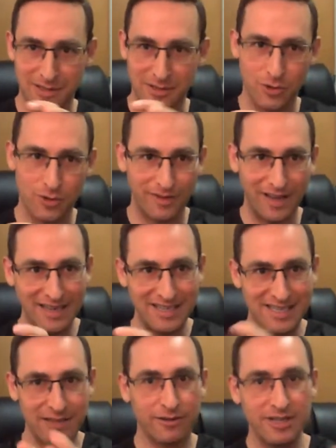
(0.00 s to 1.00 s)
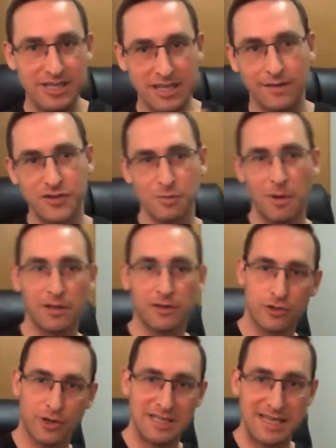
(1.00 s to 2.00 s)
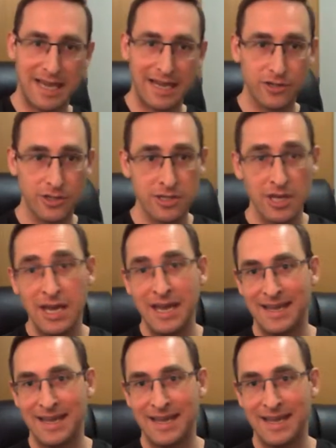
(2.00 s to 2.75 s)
sort of a series of smaller transactions,